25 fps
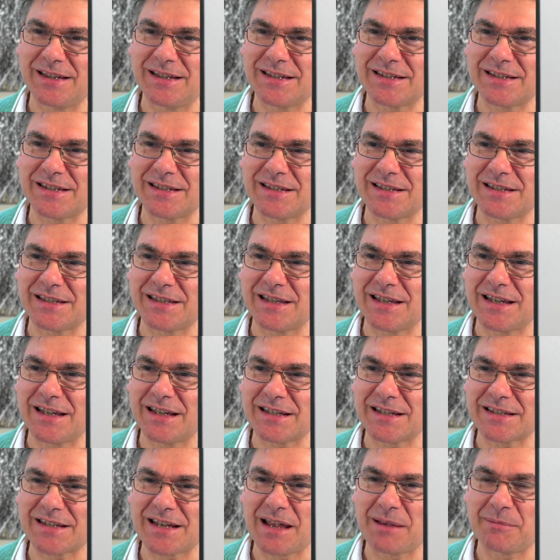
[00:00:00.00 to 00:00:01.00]
This is the
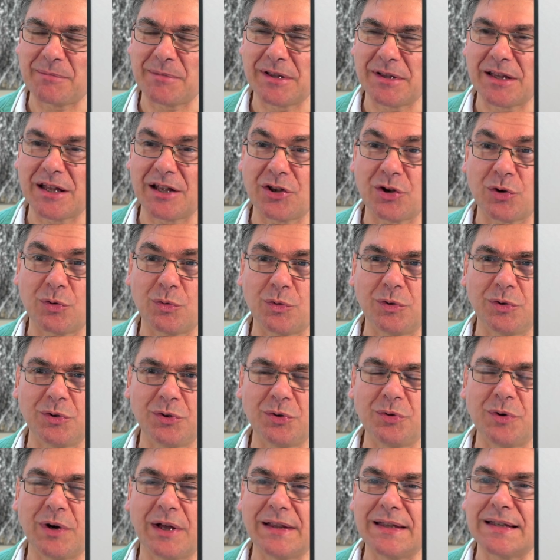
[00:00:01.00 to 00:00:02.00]
assignment that you will
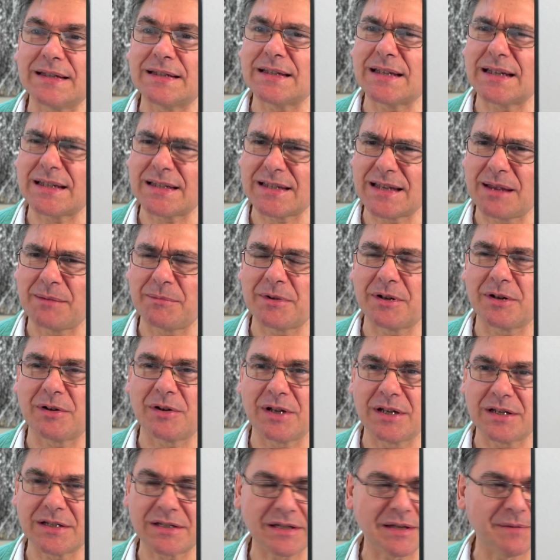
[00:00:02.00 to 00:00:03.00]
do, and this assignment
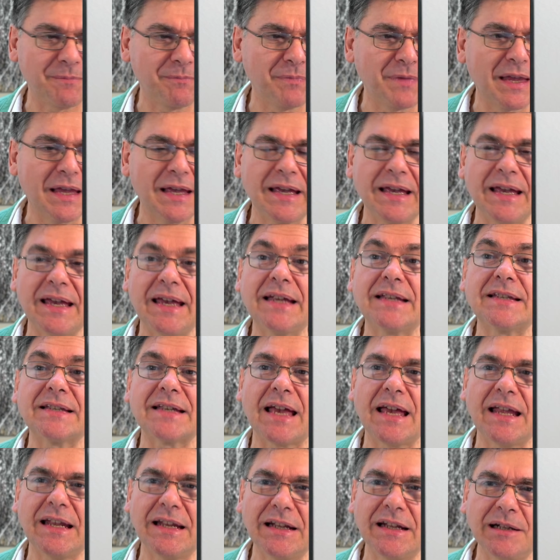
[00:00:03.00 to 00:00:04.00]

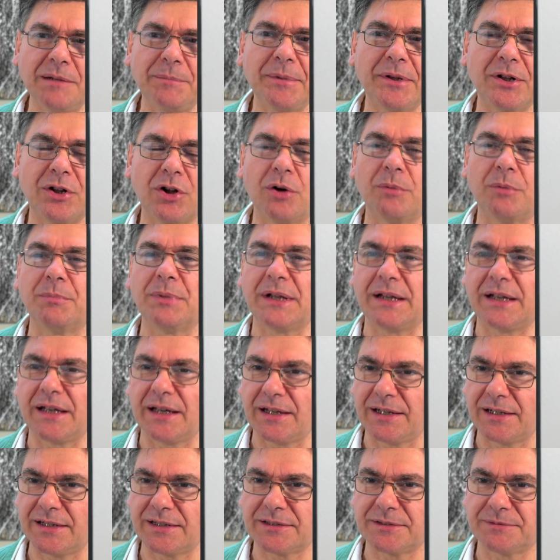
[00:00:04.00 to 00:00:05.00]
it's a little bit
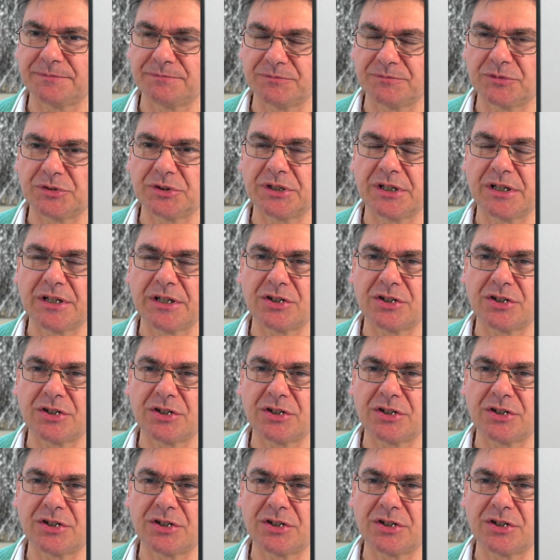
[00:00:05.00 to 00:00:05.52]
complicated, okay?